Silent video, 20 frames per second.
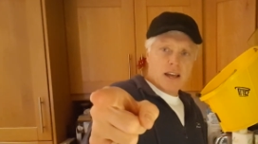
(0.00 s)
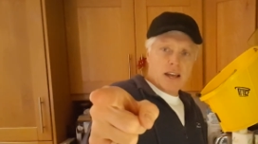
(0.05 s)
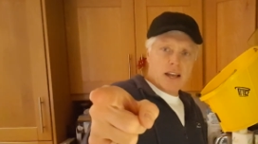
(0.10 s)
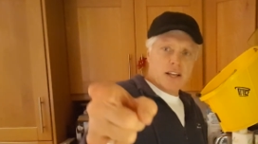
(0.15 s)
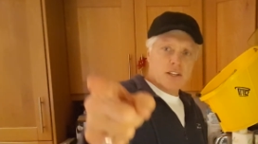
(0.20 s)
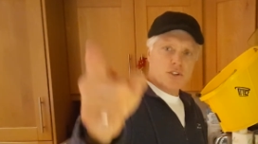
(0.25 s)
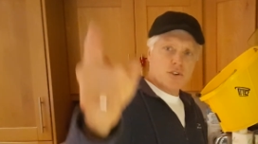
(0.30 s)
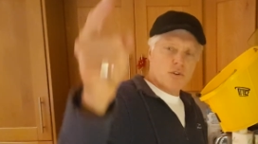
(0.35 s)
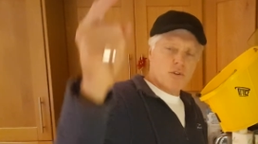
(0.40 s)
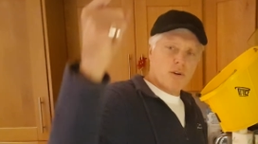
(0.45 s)

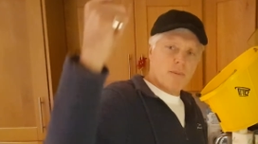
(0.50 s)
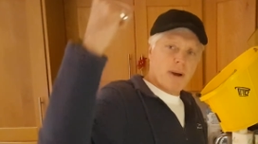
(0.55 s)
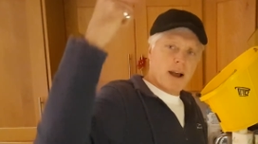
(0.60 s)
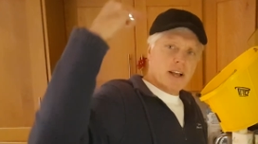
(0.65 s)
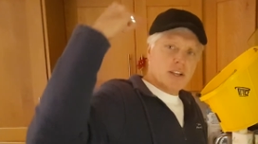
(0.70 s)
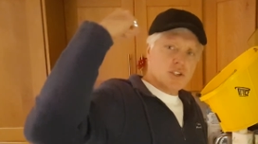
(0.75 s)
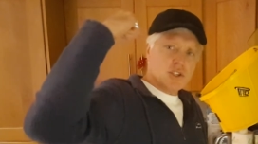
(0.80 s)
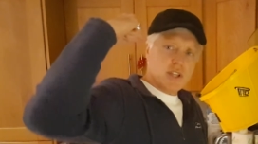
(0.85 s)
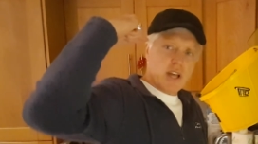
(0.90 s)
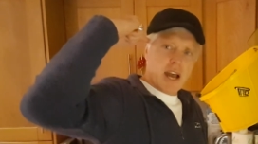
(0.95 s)
It's all
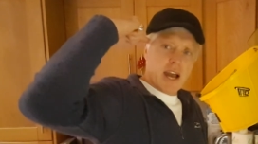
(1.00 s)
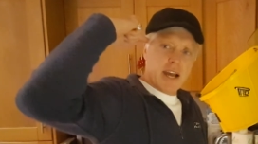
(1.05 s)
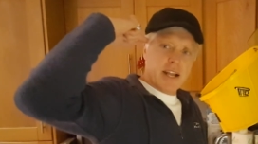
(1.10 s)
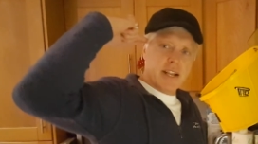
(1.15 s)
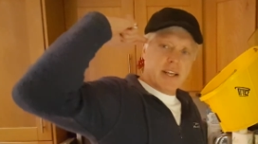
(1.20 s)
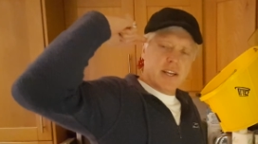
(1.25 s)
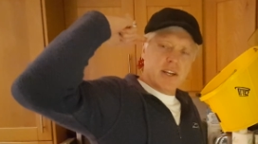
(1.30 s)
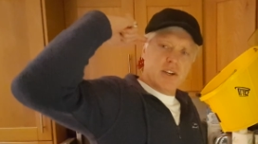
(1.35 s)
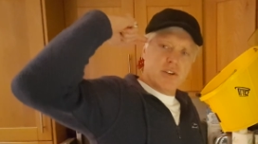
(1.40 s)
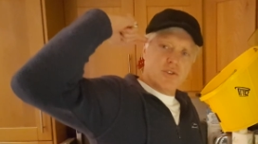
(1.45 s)
about
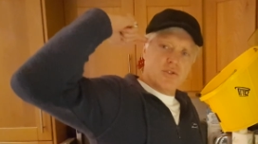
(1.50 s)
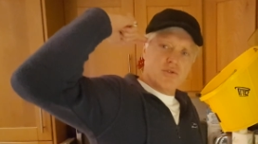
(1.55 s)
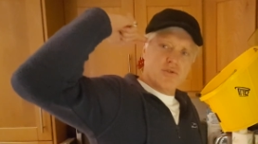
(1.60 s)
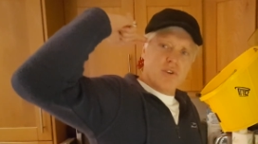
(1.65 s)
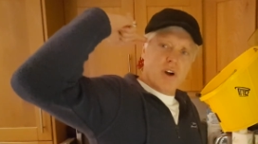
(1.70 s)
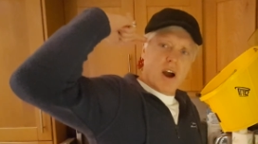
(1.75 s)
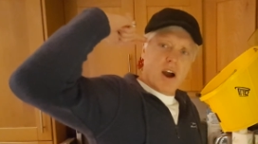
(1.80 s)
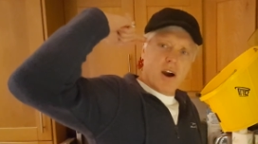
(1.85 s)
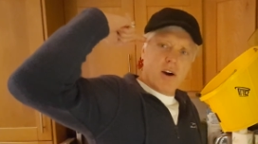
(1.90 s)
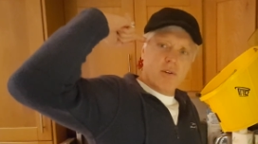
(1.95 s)
staying in
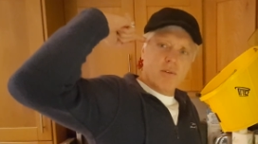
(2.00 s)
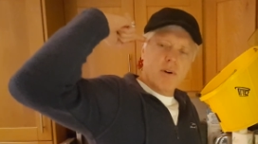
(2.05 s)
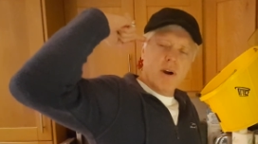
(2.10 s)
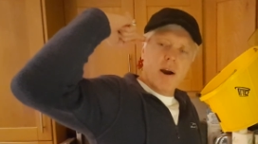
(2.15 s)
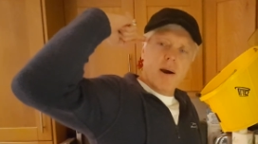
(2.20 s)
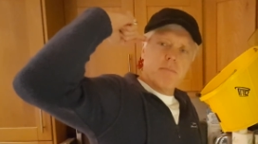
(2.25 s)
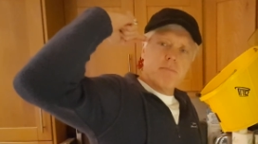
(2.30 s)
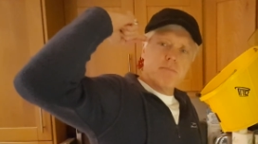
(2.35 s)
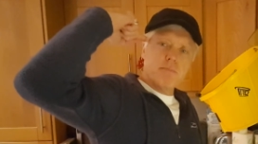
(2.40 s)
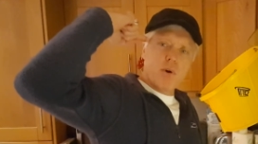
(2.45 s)
control,
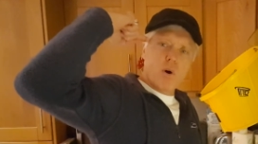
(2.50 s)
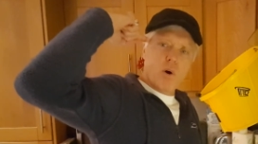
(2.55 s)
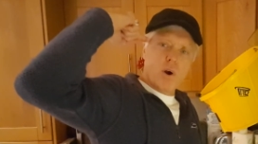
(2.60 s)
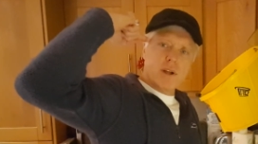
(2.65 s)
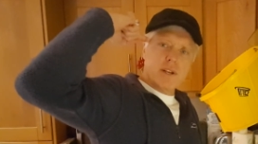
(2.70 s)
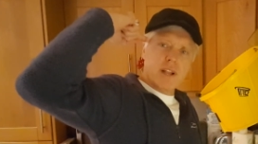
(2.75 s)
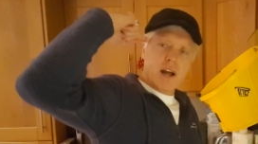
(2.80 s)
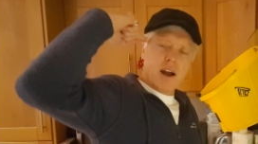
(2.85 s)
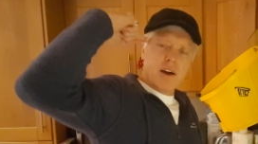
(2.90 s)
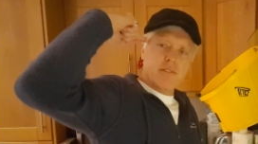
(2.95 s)

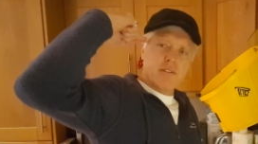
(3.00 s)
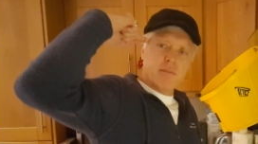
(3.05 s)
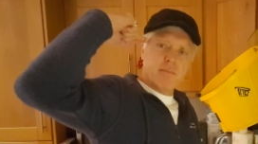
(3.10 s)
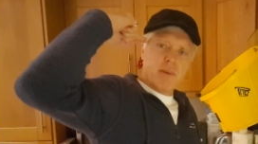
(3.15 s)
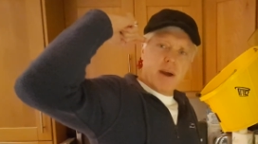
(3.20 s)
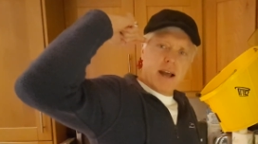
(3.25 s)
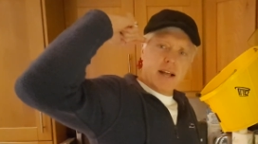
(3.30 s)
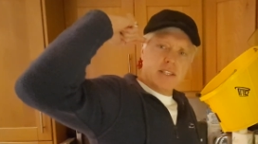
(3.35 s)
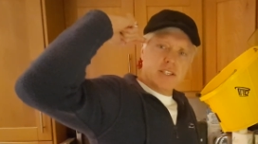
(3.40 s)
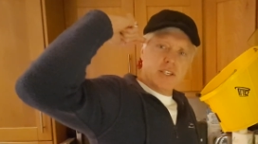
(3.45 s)
mind over
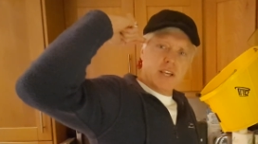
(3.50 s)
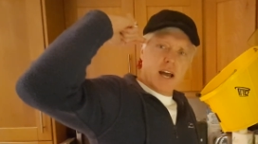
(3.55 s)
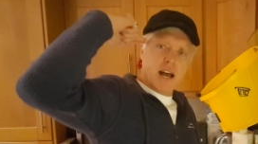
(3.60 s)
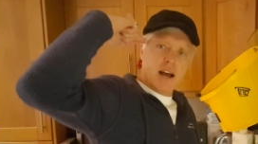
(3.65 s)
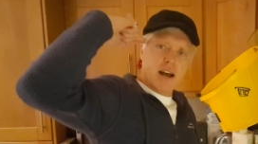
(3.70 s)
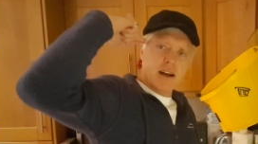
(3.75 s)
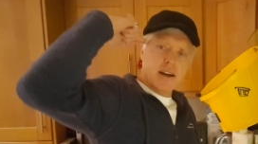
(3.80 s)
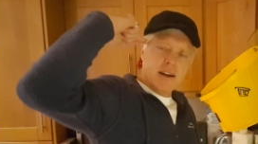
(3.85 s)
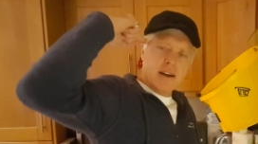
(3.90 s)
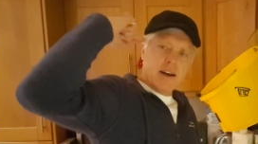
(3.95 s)

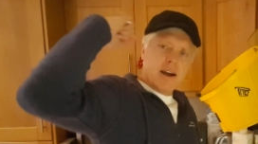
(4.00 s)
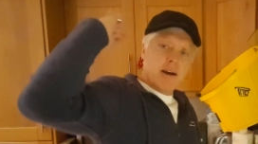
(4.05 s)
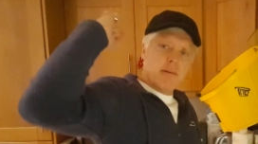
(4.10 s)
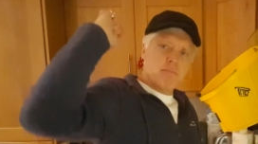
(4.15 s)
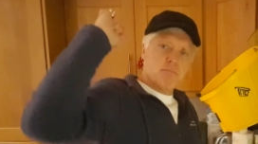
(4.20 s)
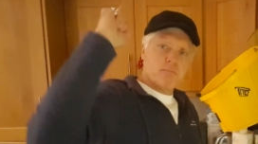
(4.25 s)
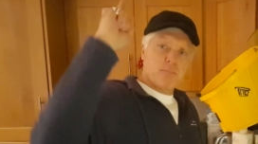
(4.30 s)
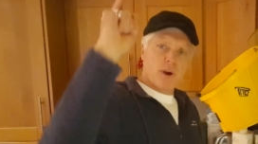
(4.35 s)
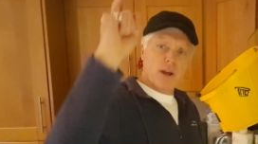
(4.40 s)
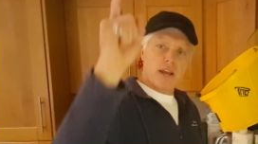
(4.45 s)
matter,
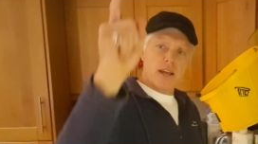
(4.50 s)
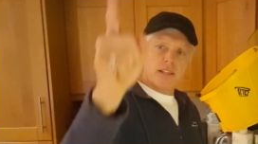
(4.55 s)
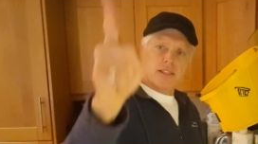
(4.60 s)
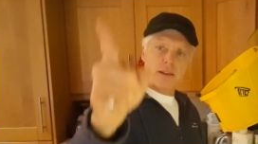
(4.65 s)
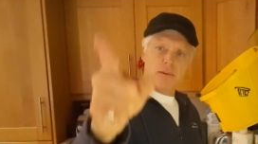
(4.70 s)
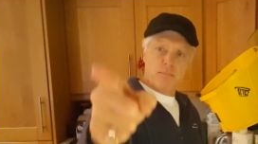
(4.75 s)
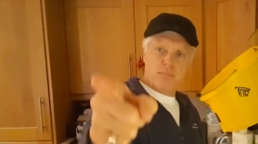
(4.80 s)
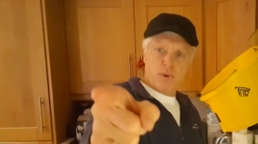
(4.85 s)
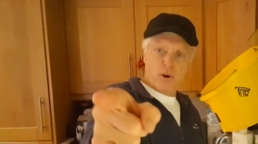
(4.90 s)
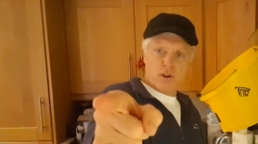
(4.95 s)
and being
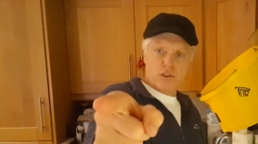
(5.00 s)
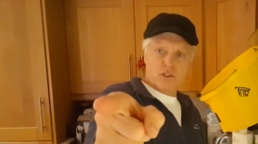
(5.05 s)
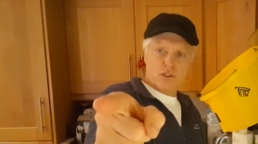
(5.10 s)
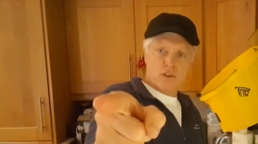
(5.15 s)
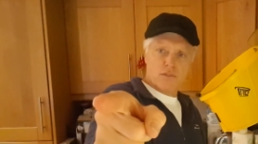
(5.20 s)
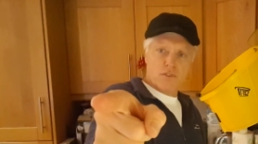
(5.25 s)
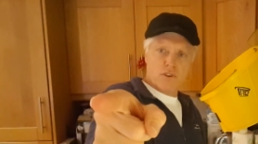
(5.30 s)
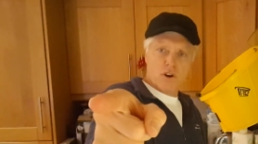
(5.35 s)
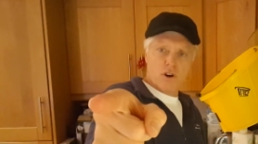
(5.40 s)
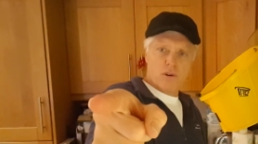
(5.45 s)
the boss
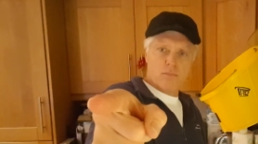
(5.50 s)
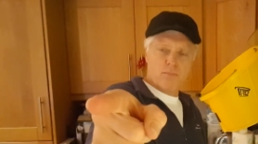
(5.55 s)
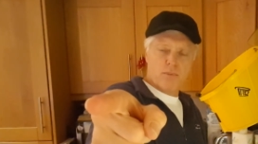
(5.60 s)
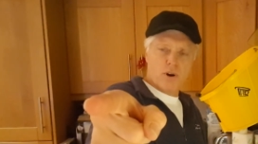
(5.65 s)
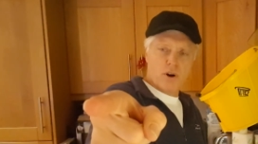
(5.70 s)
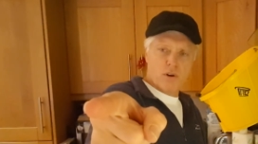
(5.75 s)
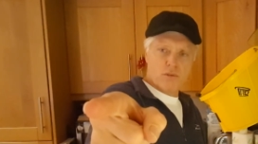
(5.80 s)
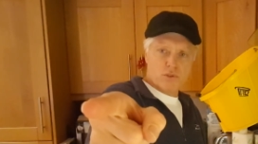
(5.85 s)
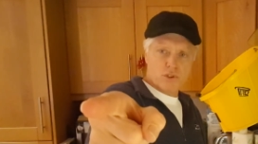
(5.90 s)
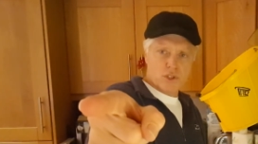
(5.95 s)
of your
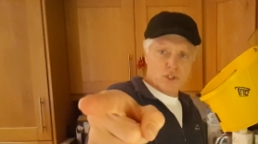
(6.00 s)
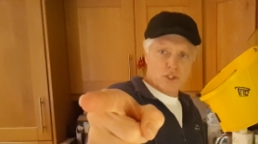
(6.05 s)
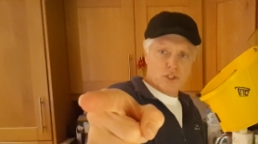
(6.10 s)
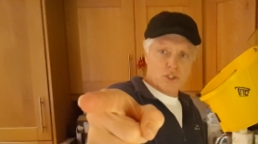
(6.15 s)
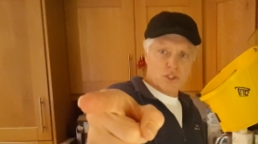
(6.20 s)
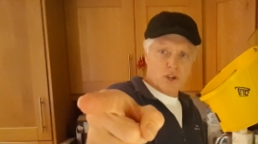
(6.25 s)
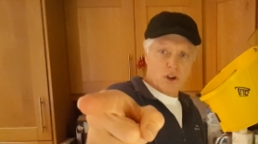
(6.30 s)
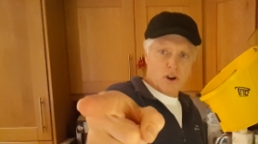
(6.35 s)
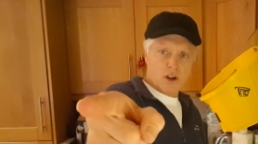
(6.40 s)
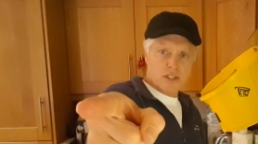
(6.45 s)
portion
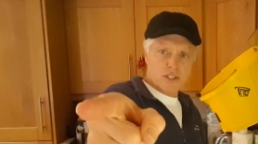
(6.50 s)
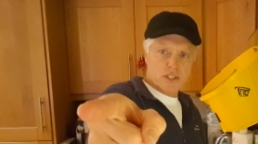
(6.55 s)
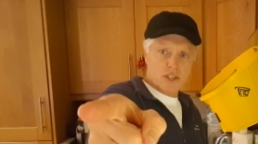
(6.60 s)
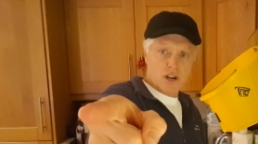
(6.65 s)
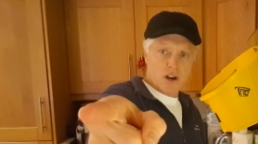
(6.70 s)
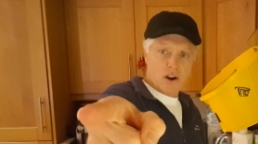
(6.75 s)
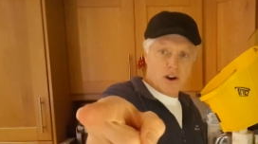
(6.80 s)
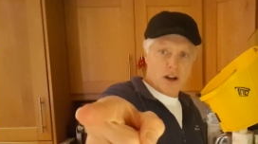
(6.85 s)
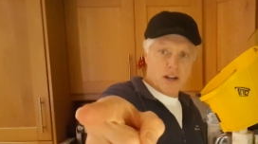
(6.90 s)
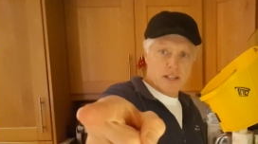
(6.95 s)
size,
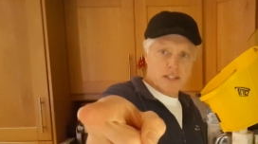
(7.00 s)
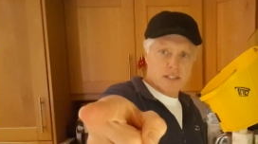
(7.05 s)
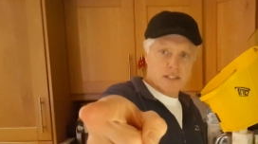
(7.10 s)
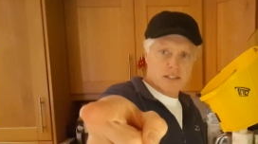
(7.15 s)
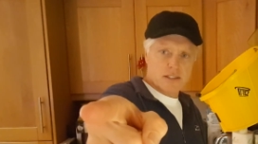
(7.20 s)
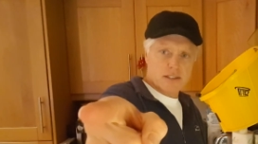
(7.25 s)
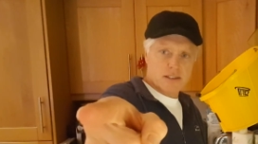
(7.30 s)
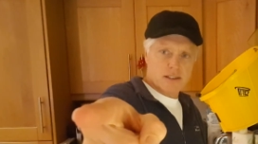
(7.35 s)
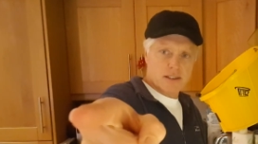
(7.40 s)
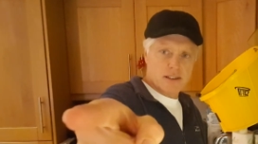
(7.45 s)

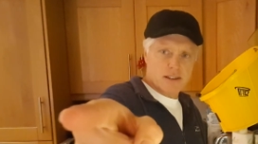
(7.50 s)
guys.